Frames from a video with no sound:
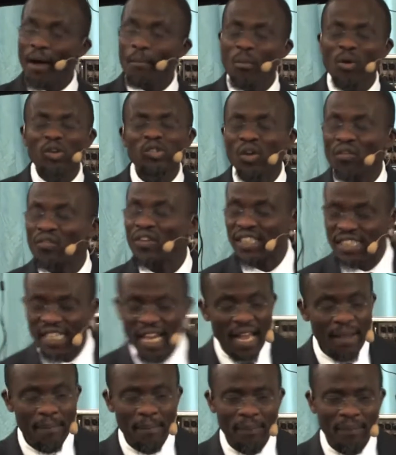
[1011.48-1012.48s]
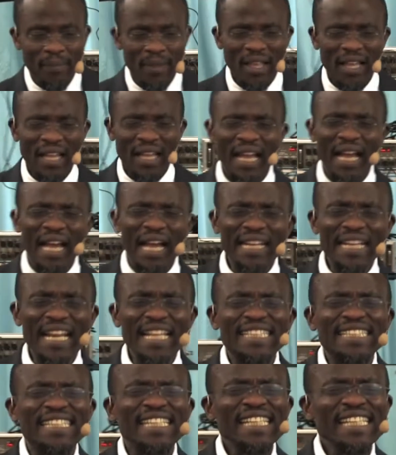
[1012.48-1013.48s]
most of the time, the
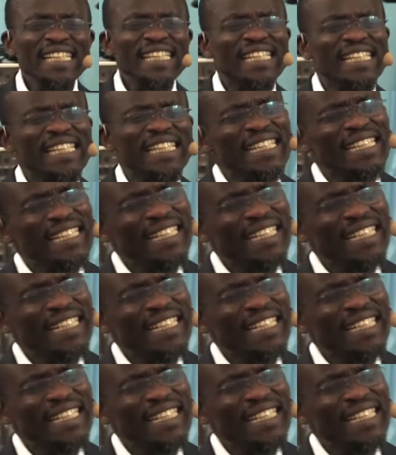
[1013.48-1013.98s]
things